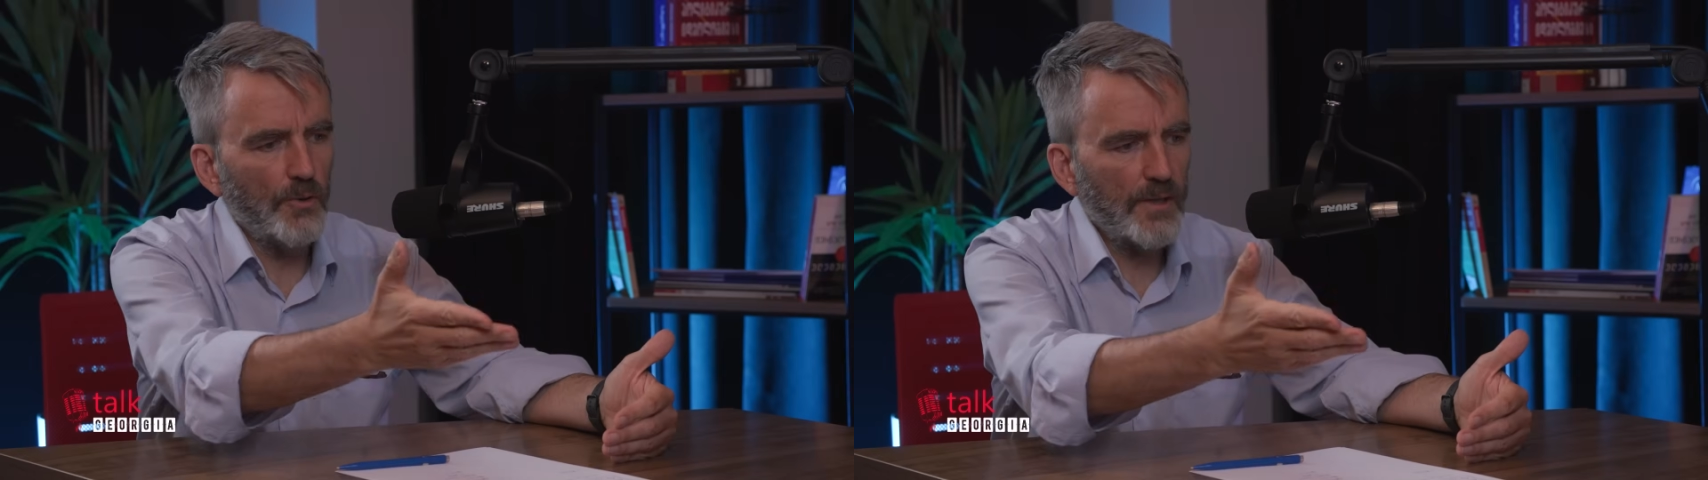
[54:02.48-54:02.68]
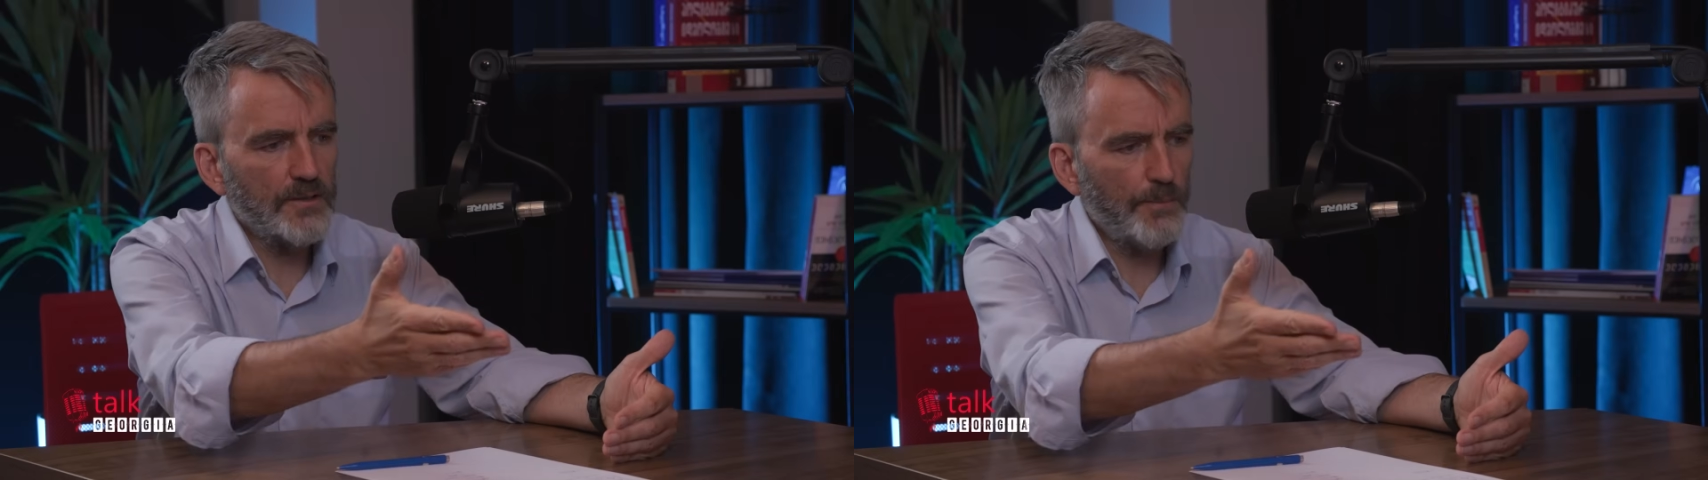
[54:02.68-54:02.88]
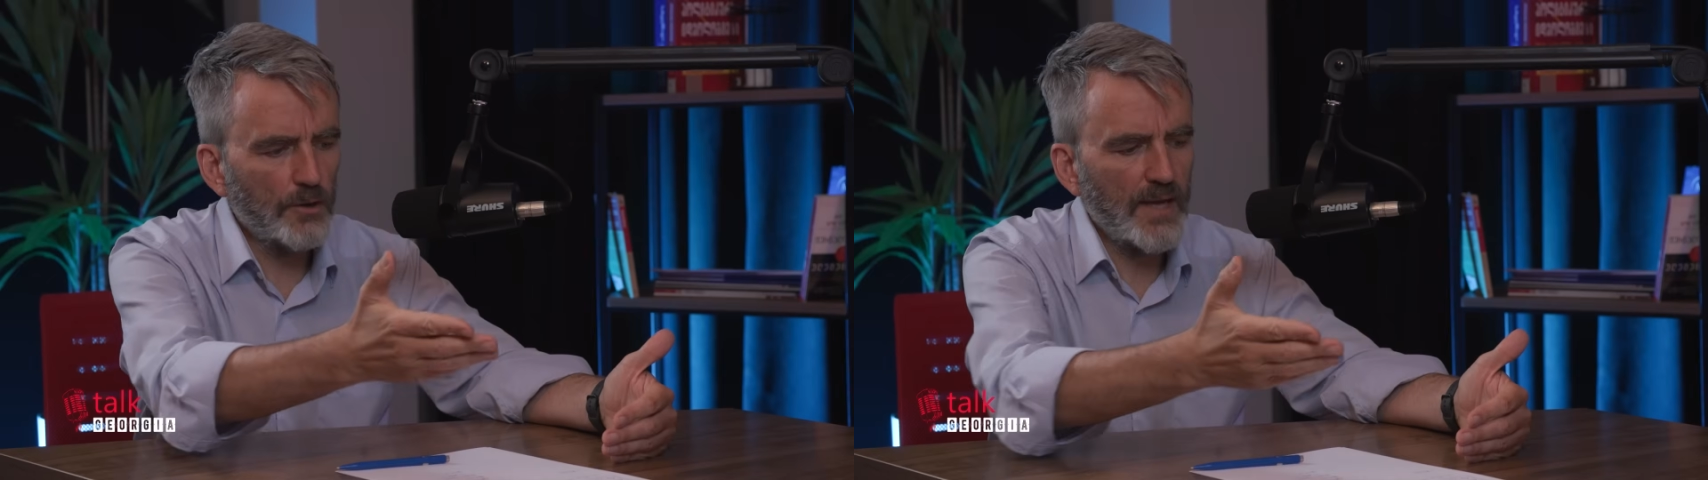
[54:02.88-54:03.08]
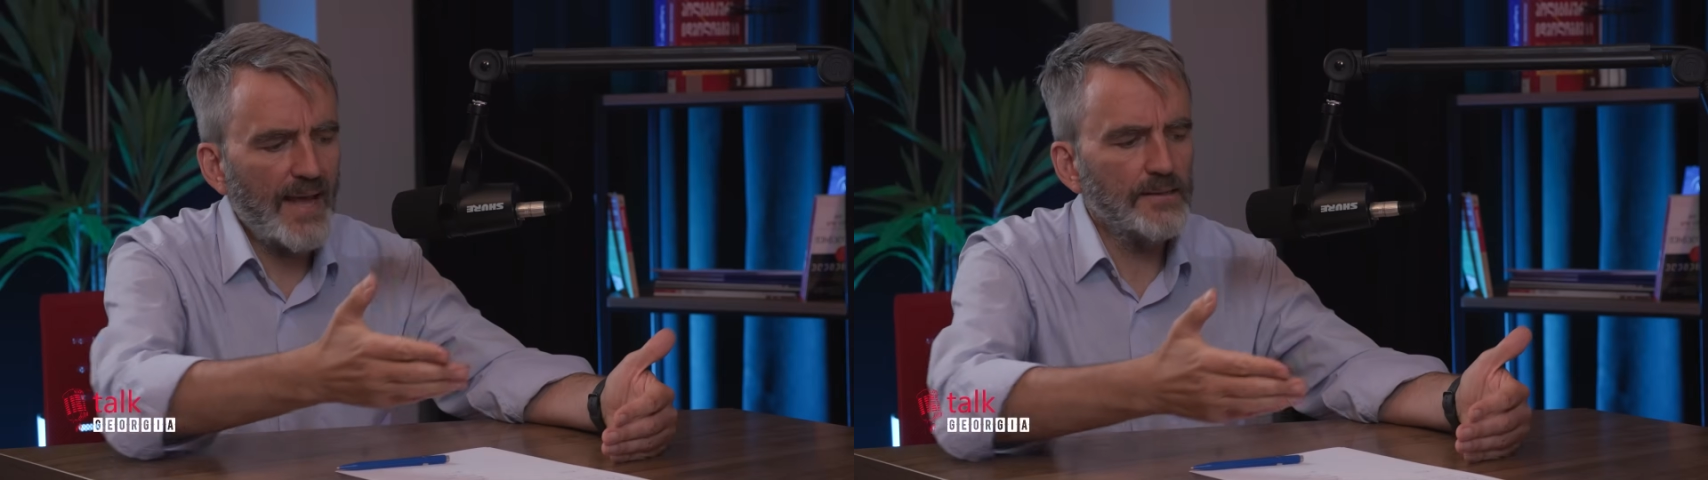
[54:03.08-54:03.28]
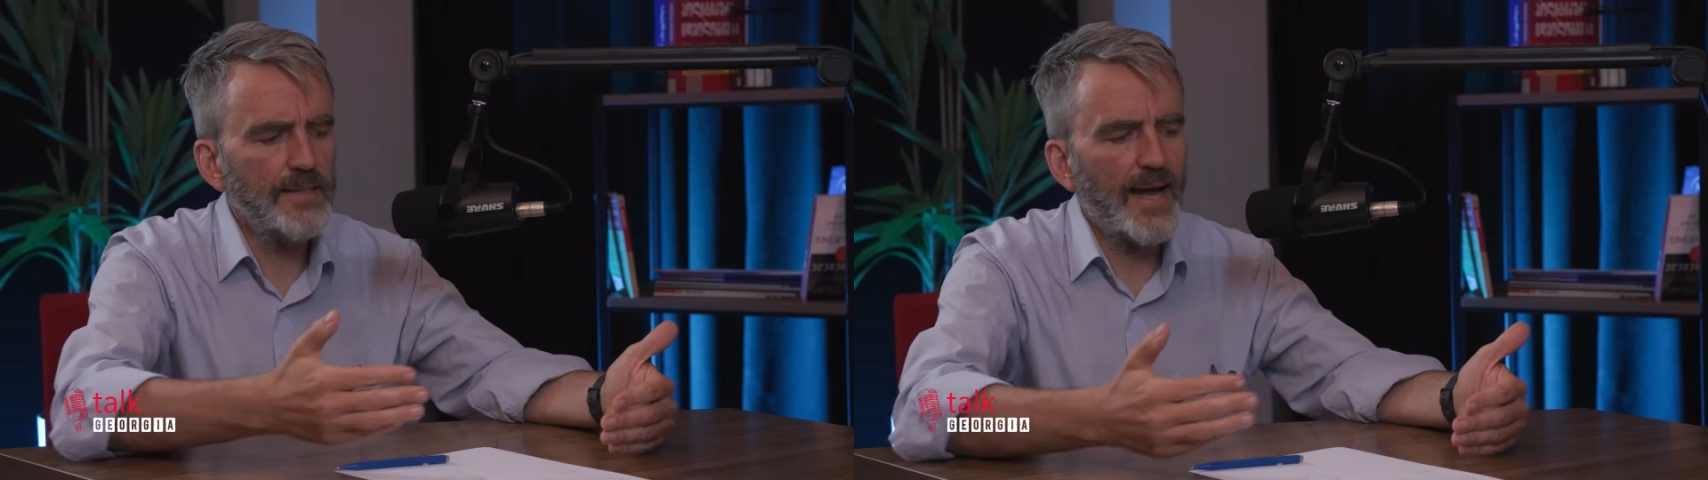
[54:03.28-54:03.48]
doing this
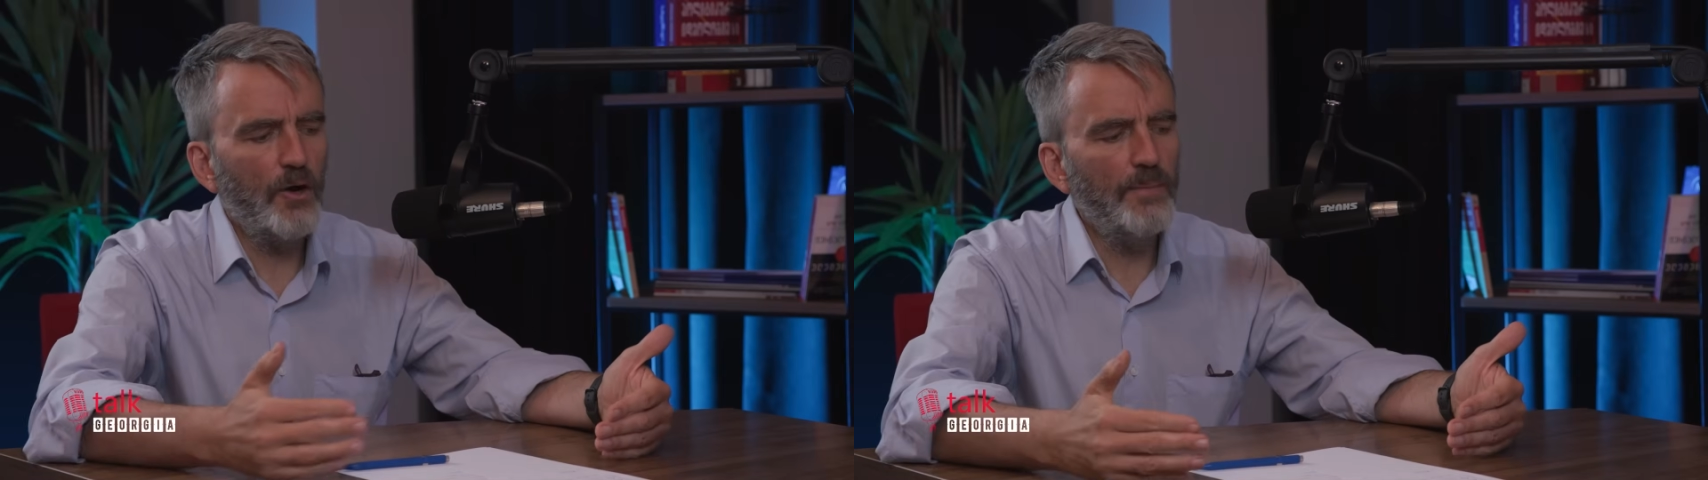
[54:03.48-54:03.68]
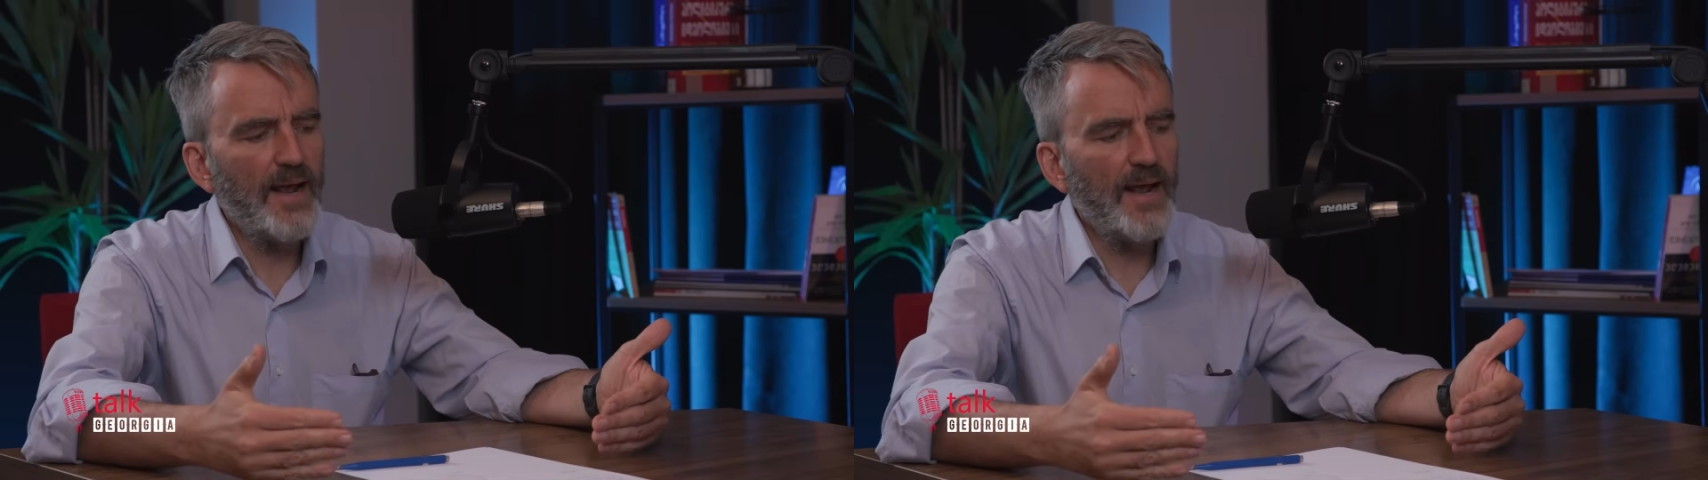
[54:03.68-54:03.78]
podcast now,